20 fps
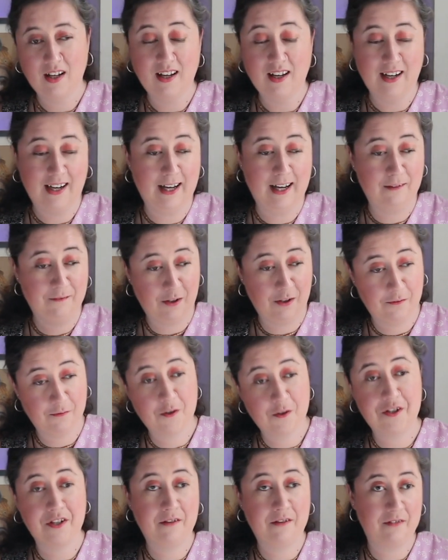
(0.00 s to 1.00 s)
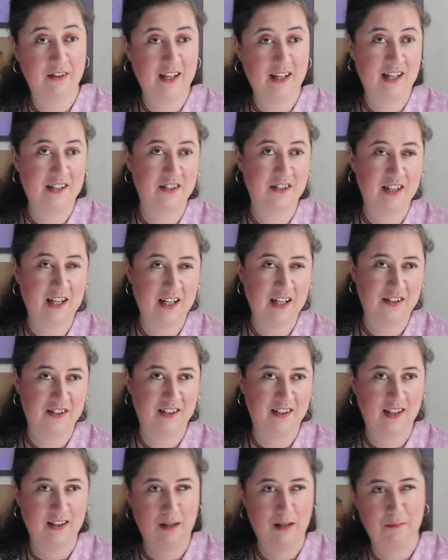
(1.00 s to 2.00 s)
And I'm very fortunate for that
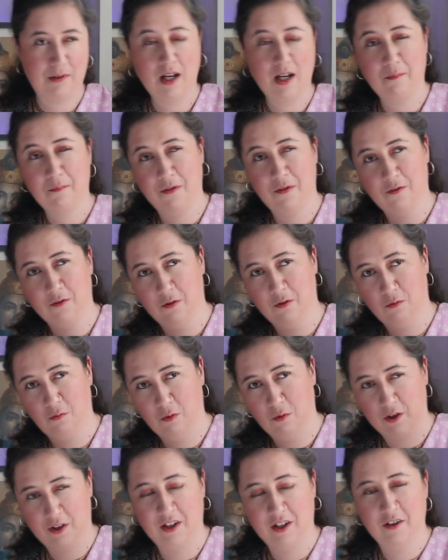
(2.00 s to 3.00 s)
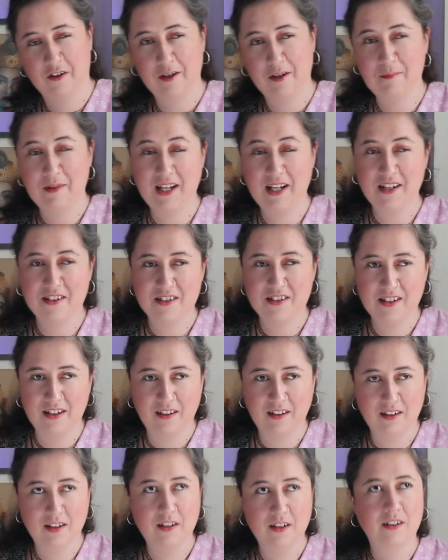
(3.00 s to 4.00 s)
education that led me up through working on a
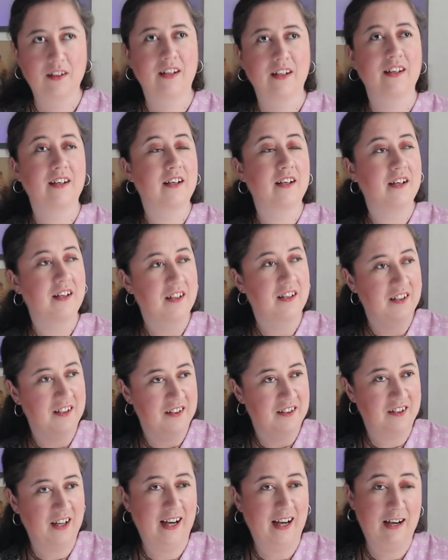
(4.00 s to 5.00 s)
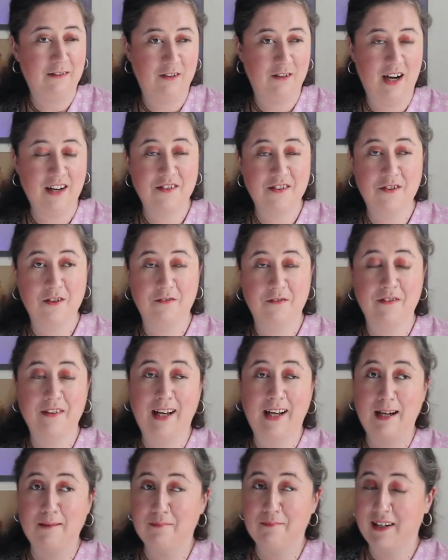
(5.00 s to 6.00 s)
PhD. So I have gratitude for
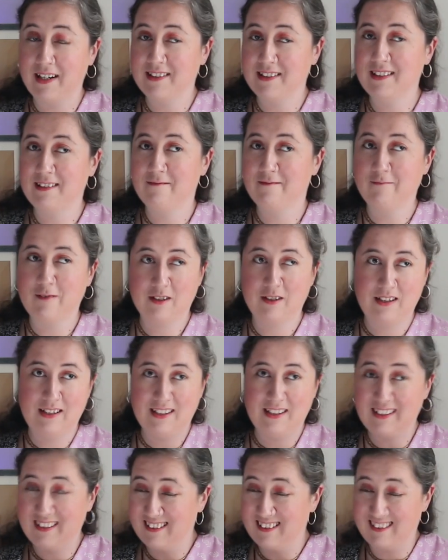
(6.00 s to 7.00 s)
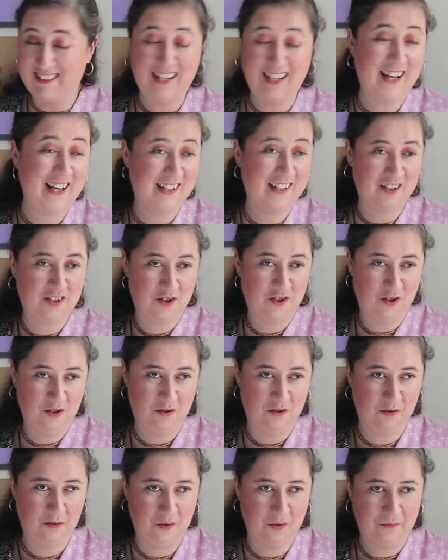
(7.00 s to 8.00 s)
that, but I didn't really take
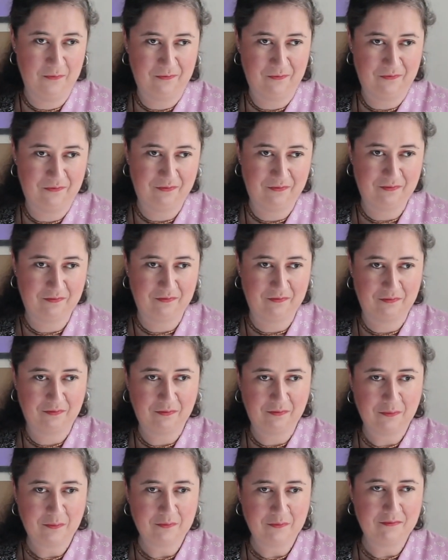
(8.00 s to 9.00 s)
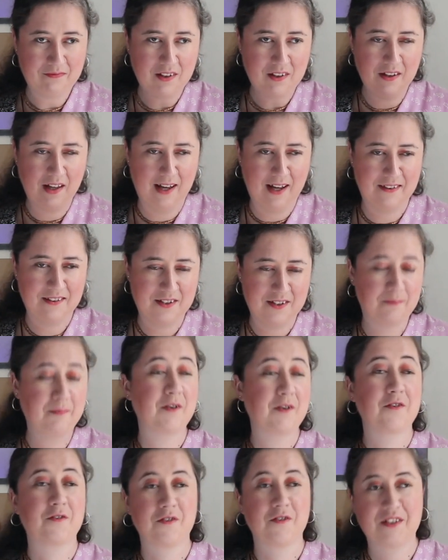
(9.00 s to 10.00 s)
to the
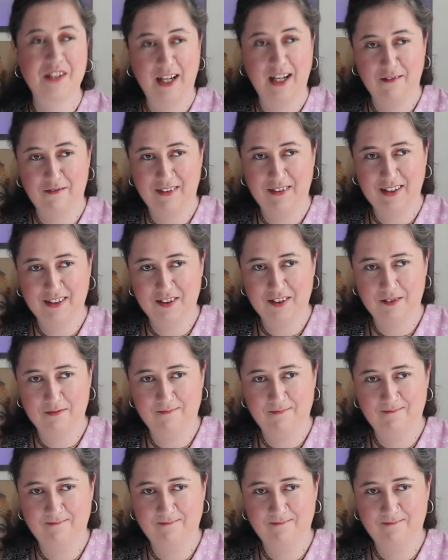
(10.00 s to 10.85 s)
spiritual side of things.